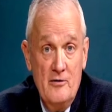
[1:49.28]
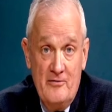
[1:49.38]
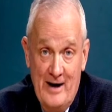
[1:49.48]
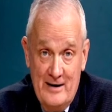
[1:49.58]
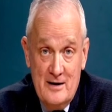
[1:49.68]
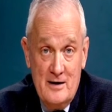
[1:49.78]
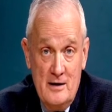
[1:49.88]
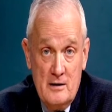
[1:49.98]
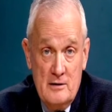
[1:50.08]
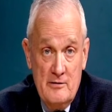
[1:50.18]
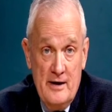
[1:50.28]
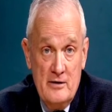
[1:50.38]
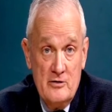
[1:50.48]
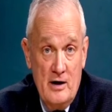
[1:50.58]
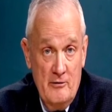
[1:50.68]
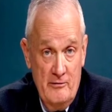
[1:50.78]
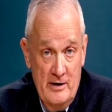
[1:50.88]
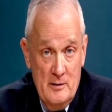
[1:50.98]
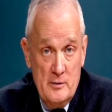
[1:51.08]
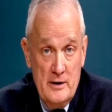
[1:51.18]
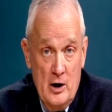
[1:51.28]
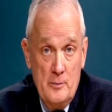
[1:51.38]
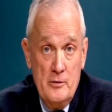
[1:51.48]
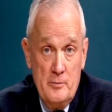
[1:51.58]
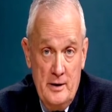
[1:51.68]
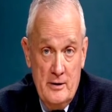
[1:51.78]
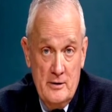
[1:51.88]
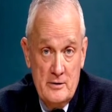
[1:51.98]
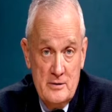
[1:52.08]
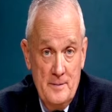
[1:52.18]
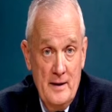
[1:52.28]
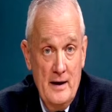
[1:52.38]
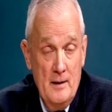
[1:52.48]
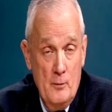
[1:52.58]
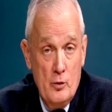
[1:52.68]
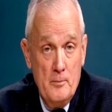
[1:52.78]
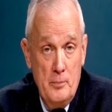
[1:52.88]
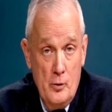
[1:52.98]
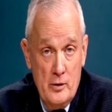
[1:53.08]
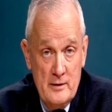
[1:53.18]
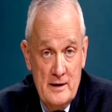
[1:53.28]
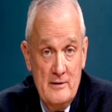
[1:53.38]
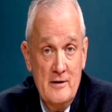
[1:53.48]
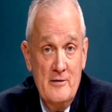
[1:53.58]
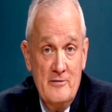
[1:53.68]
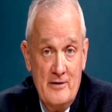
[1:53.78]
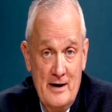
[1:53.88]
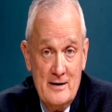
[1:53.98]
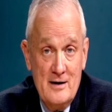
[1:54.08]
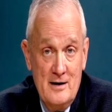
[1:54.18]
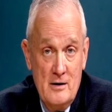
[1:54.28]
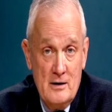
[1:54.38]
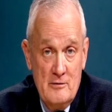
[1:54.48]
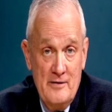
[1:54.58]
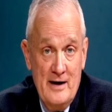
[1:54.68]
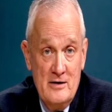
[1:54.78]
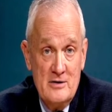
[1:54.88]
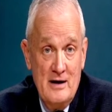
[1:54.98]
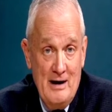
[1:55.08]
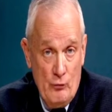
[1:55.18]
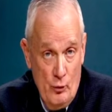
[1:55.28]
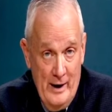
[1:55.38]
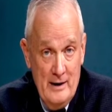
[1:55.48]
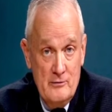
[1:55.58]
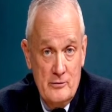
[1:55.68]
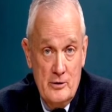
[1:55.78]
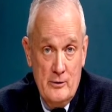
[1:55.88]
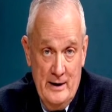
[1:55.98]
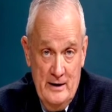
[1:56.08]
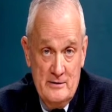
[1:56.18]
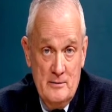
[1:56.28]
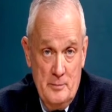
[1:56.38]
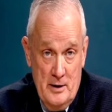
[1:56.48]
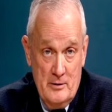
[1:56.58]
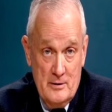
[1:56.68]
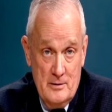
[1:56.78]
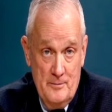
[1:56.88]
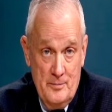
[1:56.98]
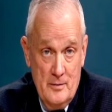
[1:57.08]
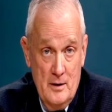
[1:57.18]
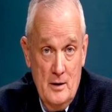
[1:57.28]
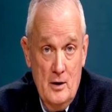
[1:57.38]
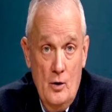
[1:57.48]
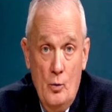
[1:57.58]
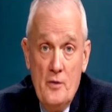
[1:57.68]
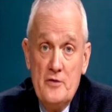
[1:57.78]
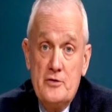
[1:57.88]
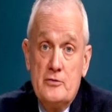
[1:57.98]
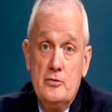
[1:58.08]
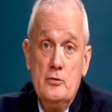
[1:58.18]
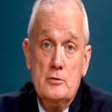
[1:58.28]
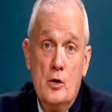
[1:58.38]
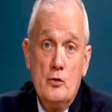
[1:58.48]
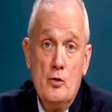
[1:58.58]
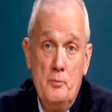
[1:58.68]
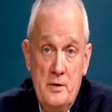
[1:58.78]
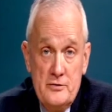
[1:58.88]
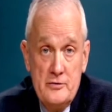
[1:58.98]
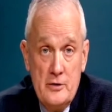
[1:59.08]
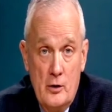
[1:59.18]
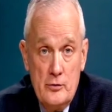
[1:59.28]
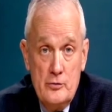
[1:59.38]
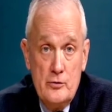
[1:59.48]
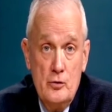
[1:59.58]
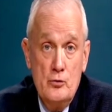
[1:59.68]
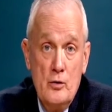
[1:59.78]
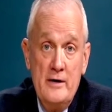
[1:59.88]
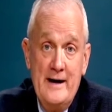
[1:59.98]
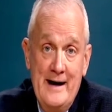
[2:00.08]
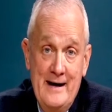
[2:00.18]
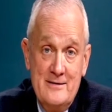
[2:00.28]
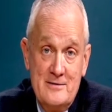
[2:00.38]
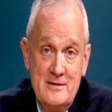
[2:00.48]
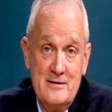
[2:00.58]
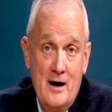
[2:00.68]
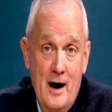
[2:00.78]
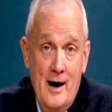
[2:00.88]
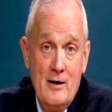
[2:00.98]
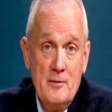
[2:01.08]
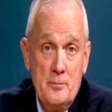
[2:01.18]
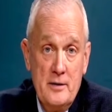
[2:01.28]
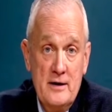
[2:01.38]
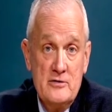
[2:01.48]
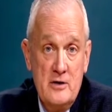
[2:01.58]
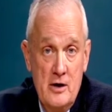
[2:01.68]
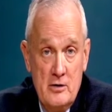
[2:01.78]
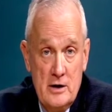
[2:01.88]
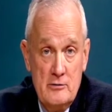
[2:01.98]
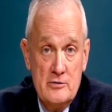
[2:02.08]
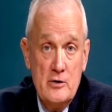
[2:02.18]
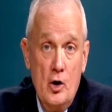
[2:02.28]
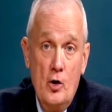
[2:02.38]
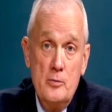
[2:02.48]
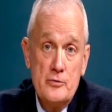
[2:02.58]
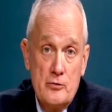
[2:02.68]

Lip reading: Finding a caregiver that is available to help your parents, and more importantly, finding a caregiver that is right for your aging parent. With us are two local business owners who run agencies that hire and place caregivers at homes